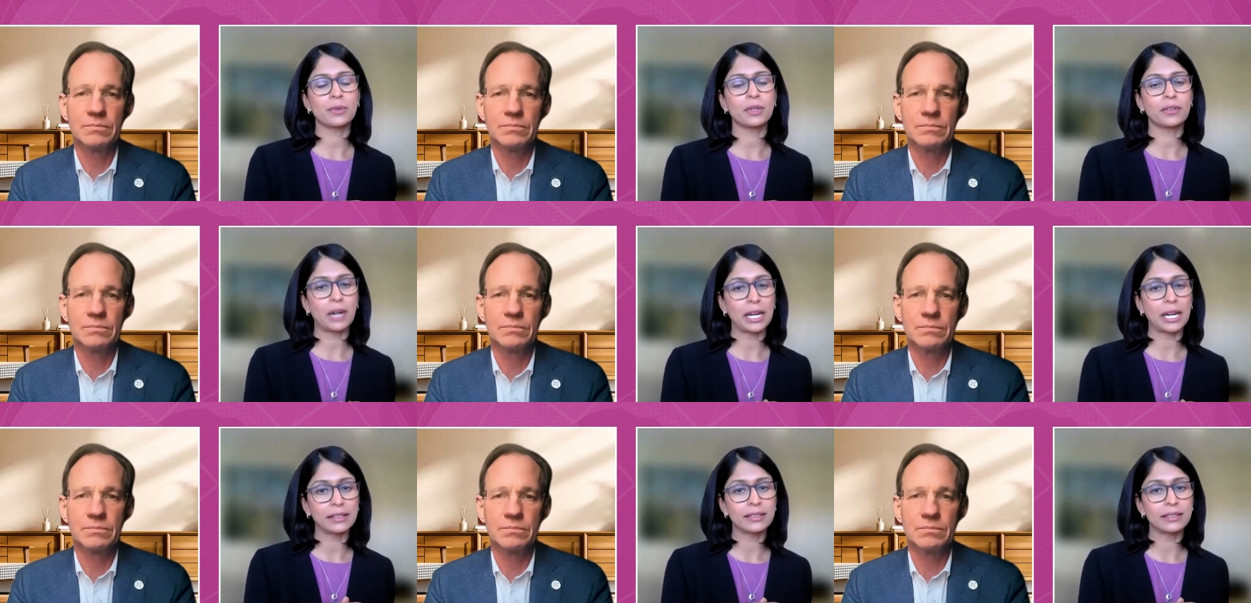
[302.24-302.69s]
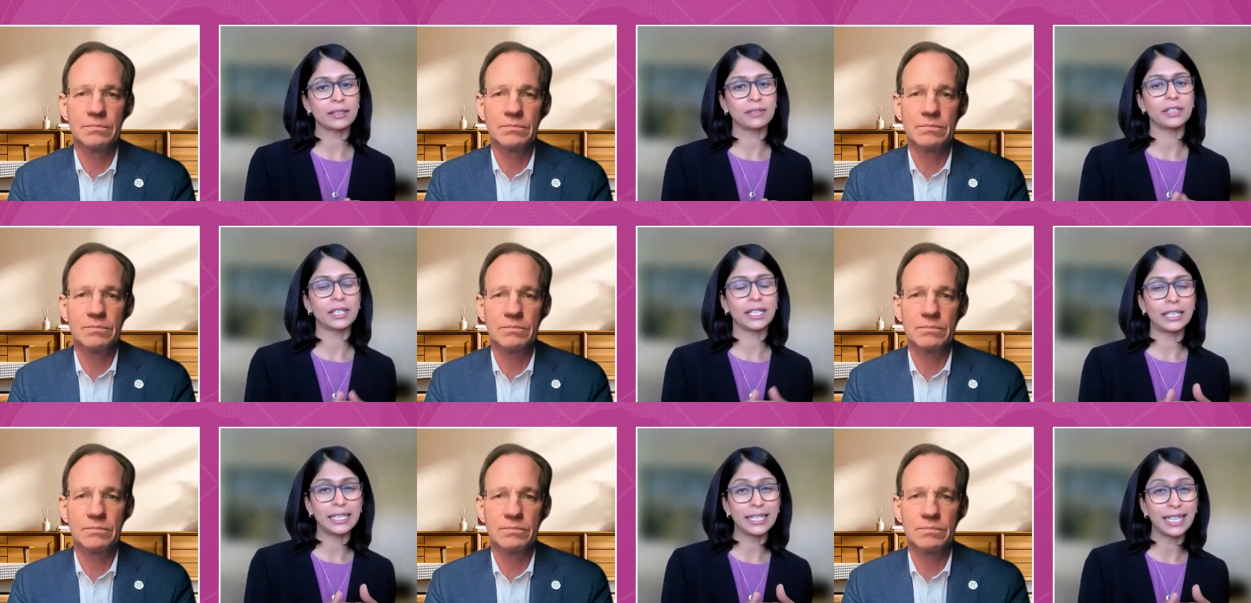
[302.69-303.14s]
Speaker 1: were
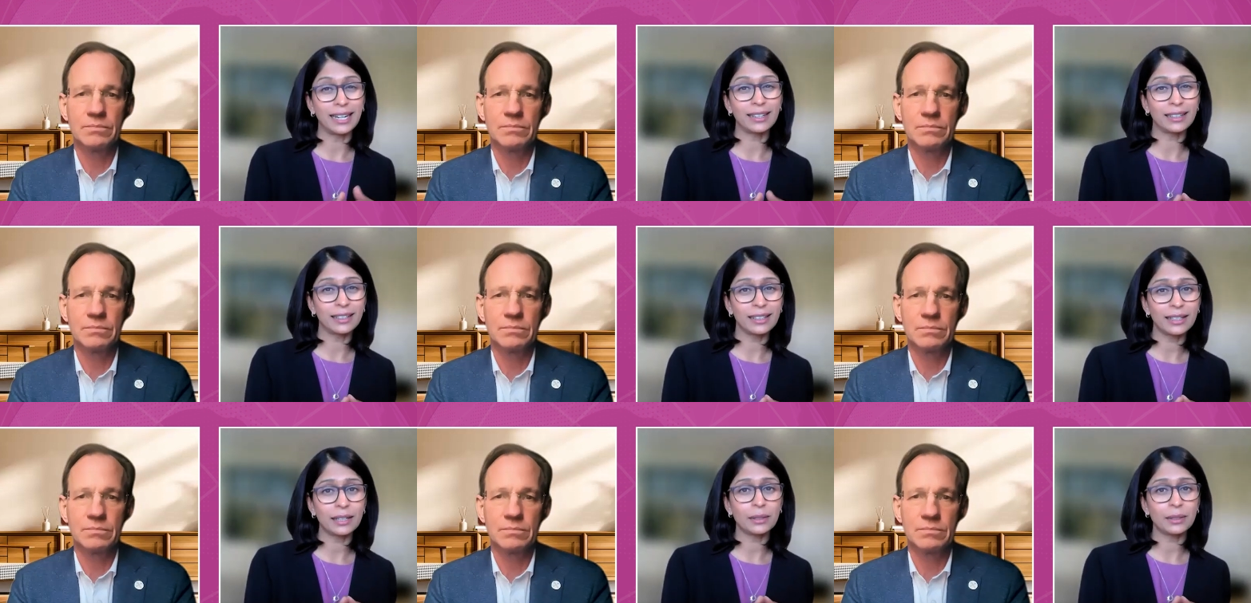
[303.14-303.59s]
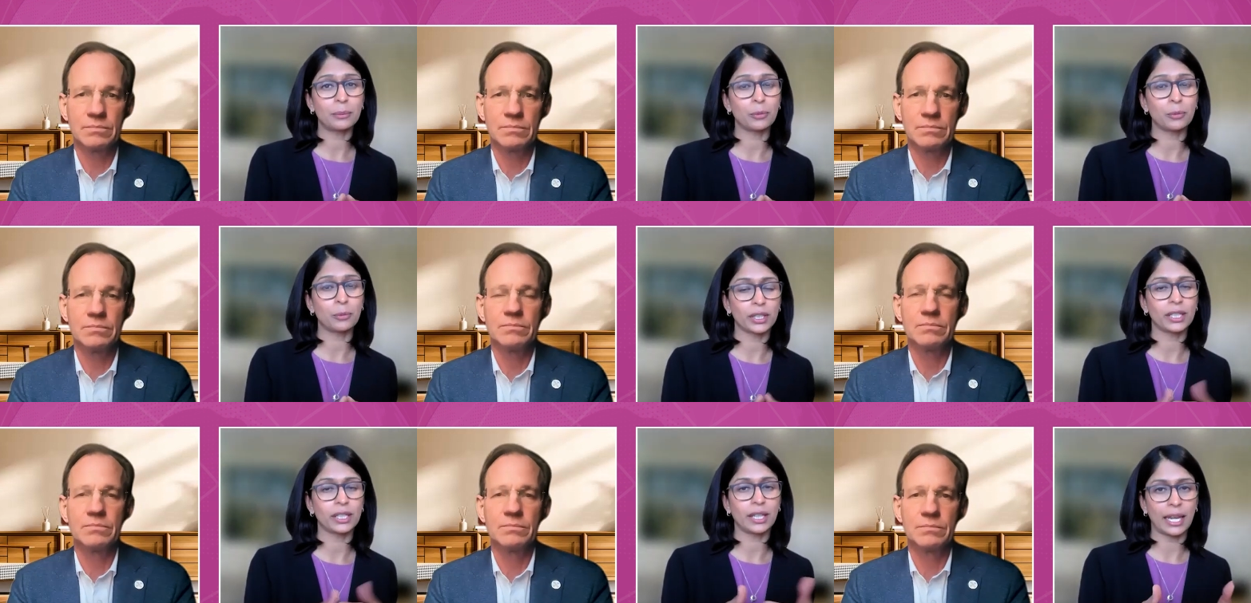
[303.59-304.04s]
relatively young,
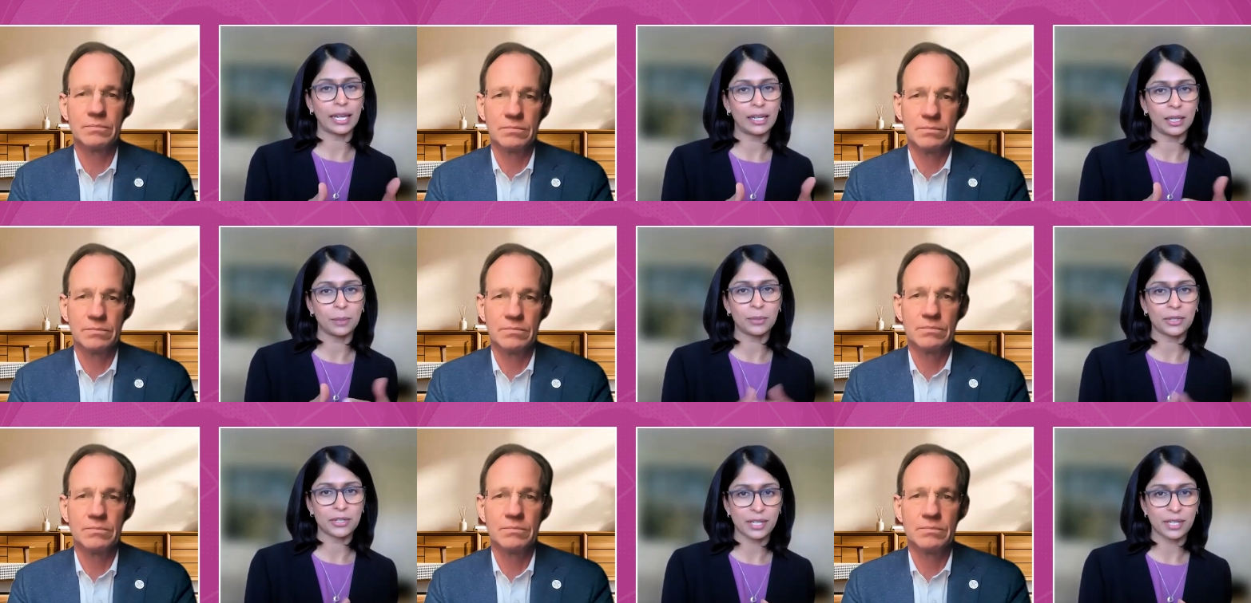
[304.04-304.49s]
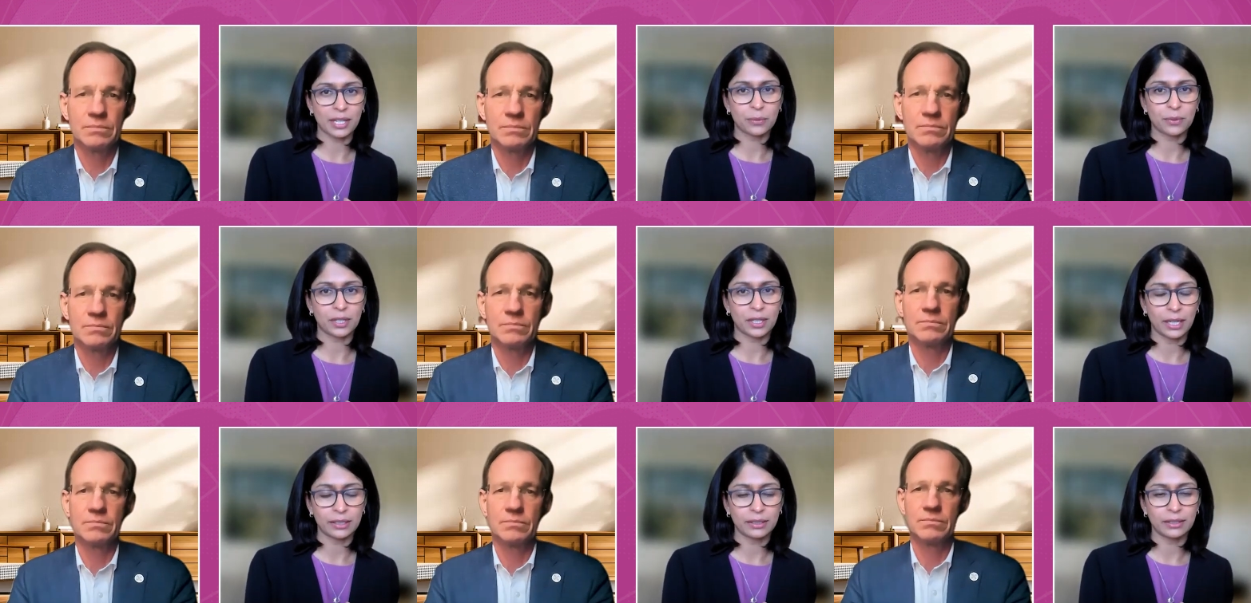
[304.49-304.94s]
more than 80%
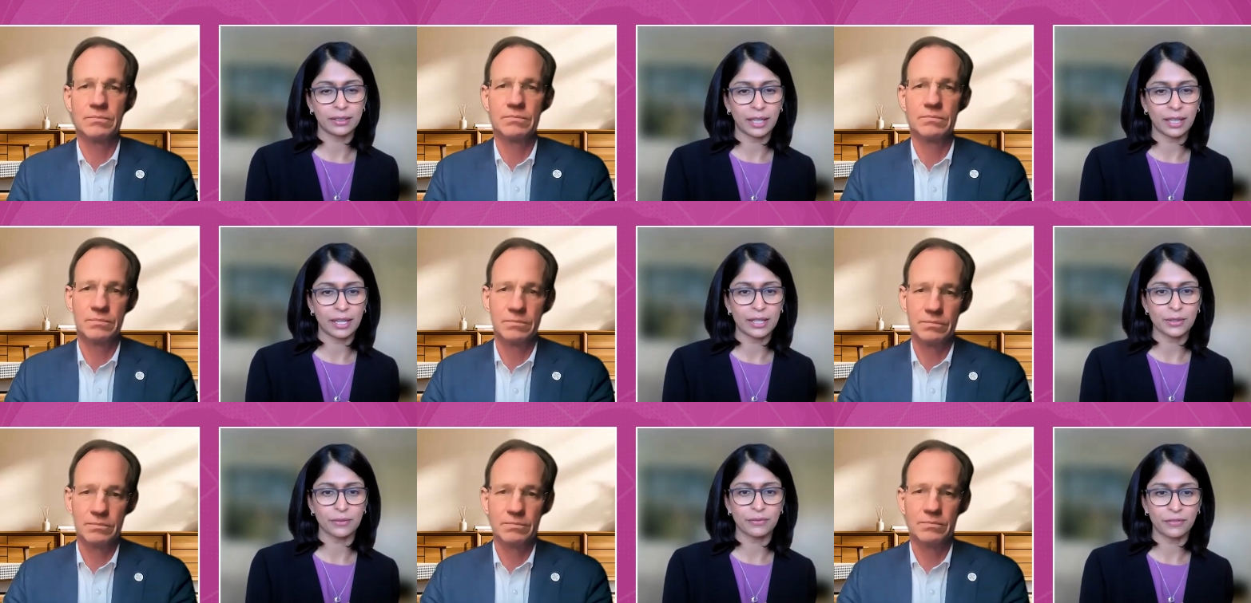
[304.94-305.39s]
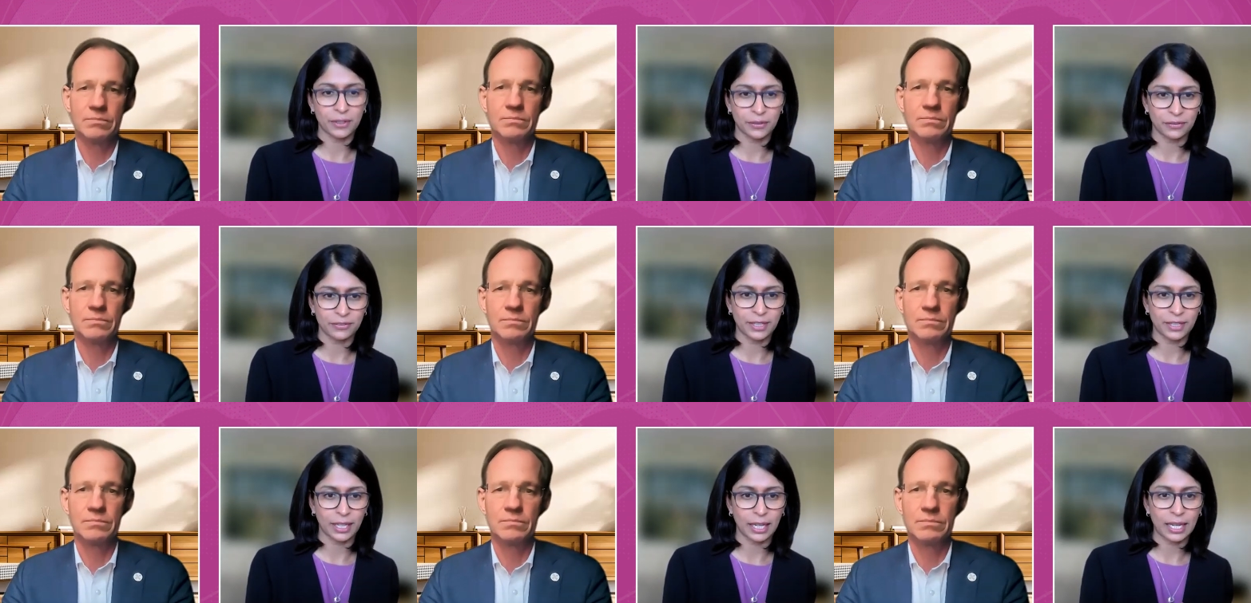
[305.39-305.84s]
were under the age of
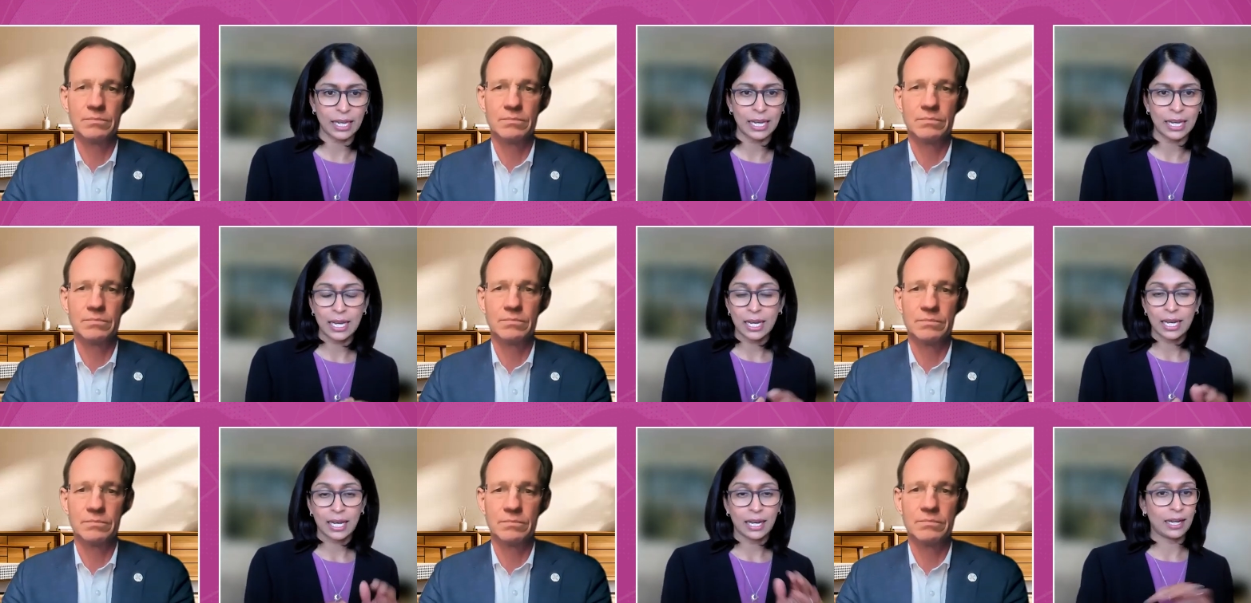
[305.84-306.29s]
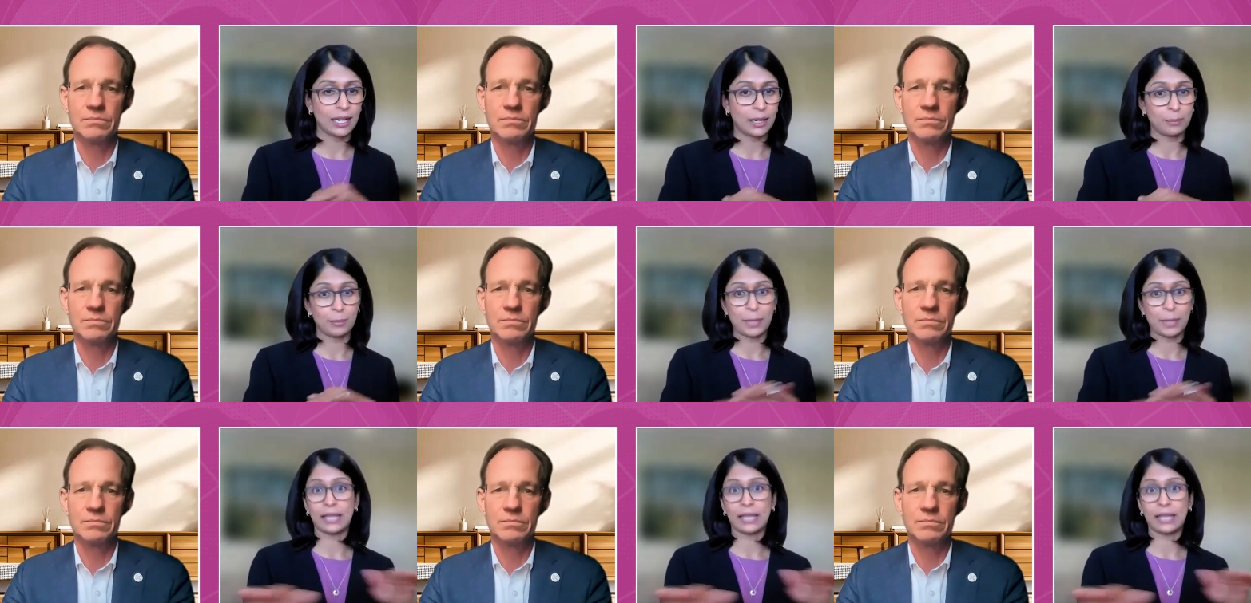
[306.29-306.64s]
50, um,